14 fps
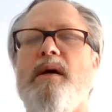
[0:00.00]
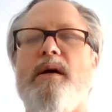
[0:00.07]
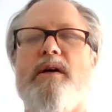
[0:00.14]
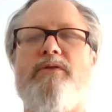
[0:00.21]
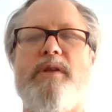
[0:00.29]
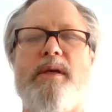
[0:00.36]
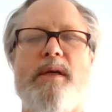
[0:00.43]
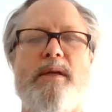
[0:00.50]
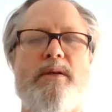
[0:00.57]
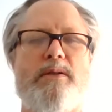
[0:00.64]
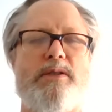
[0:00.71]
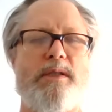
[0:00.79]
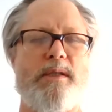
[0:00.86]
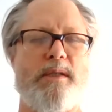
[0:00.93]
of the
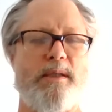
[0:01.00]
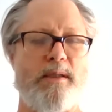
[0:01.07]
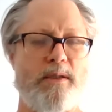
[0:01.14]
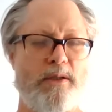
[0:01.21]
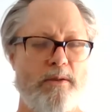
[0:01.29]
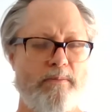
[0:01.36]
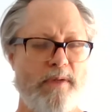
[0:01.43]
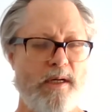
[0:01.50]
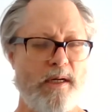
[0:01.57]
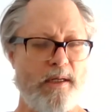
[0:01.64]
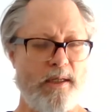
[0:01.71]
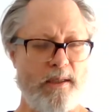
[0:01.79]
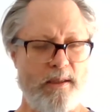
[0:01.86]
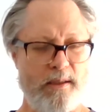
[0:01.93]
energy in your
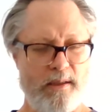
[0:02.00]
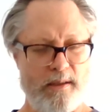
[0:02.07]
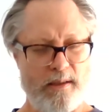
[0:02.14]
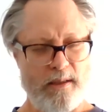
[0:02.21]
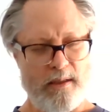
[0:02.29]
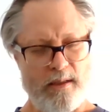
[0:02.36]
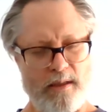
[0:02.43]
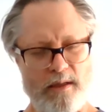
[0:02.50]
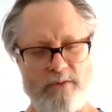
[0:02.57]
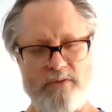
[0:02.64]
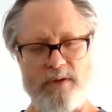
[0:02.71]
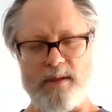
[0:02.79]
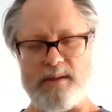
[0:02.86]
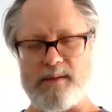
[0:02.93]
body,
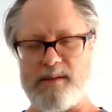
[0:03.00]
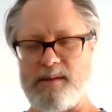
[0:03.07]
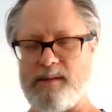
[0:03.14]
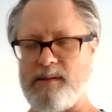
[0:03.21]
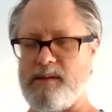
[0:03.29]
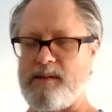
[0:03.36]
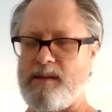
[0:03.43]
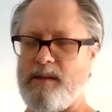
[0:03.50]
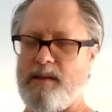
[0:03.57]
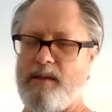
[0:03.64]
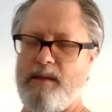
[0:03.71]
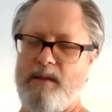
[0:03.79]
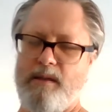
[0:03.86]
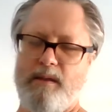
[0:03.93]
of this
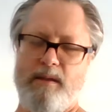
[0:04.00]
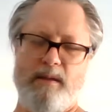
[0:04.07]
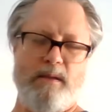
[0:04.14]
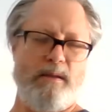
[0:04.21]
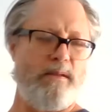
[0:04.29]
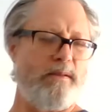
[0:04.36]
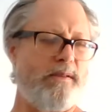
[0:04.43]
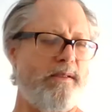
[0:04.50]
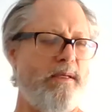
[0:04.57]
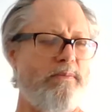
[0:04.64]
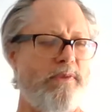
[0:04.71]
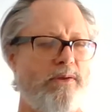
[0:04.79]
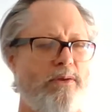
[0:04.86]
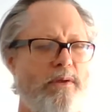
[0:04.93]
some
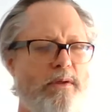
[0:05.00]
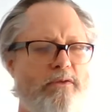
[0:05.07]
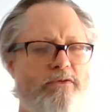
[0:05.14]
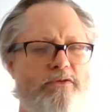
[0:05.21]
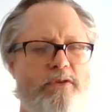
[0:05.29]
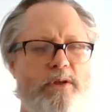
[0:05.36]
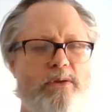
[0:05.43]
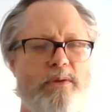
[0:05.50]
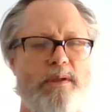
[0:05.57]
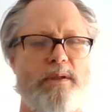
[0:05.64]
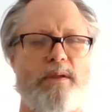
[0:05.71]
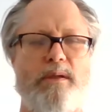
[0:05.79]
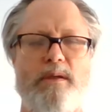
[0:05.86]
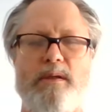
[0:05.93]
sort of
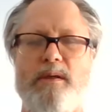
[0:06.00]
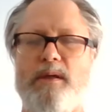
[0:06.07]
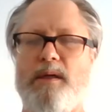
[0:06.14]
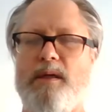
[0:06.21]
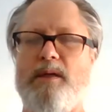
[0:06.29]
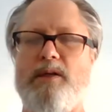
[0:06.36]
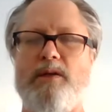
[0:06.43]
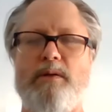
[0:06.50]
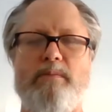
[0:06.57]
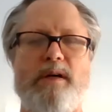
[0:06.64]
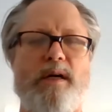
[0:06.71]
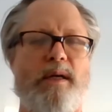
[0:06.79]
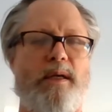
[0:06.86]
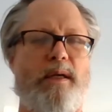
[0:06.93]
fluid in your
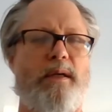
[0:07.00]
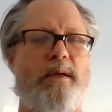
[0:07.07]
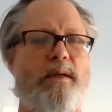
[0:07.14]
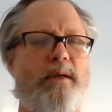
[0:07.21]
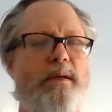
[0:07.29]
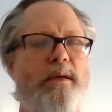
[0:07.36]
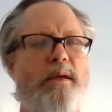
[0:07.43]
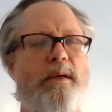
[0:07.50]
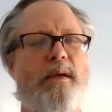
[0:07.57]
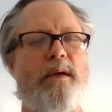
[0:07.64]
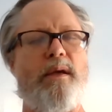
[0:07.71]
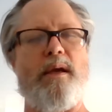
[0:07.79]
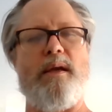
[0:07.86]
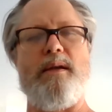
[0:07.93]
body.
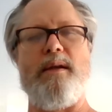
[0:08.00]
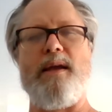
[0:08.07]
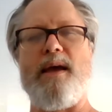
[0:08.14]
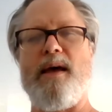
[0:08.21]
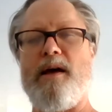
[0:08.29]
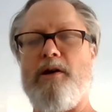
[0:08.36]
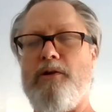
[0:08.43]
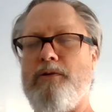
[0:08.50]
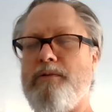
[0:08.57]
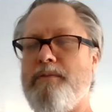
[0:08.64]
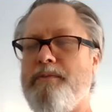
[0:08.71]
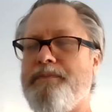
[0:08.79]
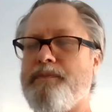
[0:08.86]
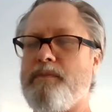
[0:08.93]
And now,
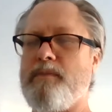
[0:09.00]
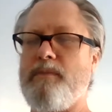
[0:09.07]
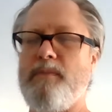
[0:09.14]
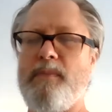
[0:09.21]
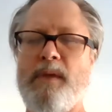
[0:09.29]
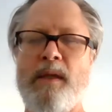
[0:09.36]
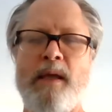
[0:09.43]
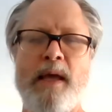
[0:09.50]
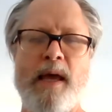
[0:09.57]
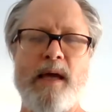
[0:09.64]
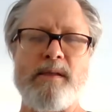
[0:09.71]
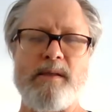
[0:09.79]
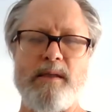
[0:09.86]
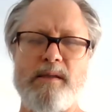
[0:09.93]

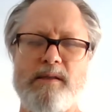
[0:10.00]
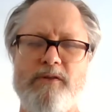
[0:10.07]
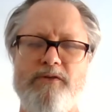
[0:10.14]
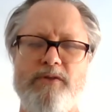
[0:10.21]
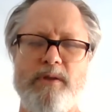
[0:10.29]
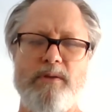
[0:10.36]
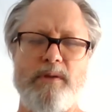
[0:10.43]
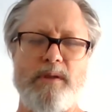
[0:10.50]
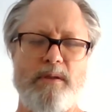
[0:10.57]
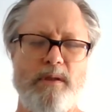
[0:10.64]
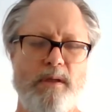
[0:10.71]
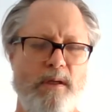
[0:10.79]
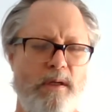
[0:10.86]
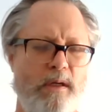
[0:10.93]
as this fluid
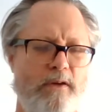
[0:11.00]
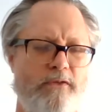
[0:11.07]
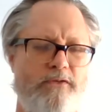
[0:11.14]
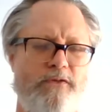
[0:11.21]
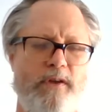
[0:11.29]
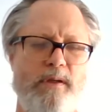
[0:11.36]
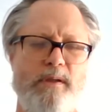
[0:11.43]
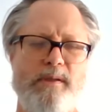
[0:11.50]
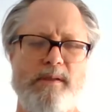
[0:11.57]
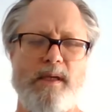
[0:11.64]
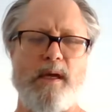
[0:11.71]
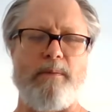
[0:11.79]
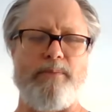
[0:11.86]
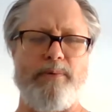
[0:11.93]
fills
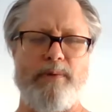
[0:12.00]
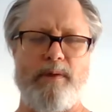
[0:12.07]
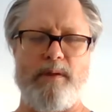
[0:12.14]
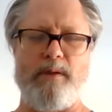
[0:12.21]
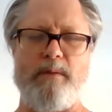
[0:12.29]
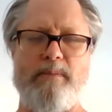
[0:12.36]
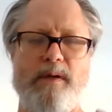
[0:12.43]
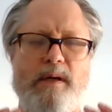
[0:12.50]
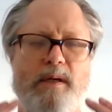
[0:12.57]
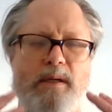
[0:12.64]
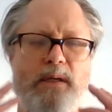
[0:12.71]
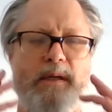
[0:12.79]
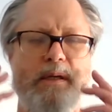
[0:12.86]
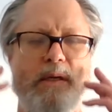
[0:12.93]
up in your
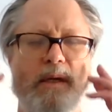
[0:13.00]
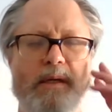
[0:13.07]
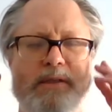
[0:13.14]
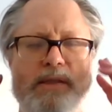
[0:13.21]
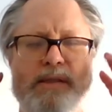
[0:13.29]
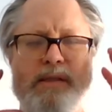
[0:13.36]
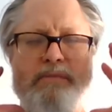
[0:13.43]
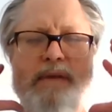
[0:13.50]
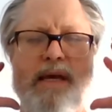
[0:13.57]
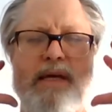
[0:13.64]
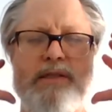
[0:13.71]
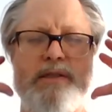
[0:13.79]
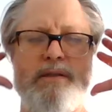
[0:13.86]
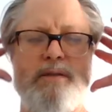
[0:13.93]
body, just
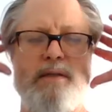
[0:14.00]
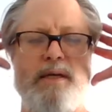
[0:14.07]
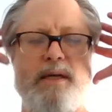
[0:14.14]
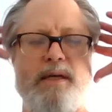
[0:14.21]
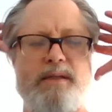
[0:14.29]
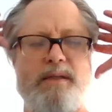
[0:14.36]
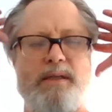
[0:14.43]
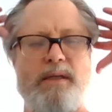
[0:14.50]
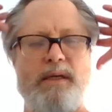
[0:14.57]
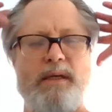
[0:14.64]
imagine that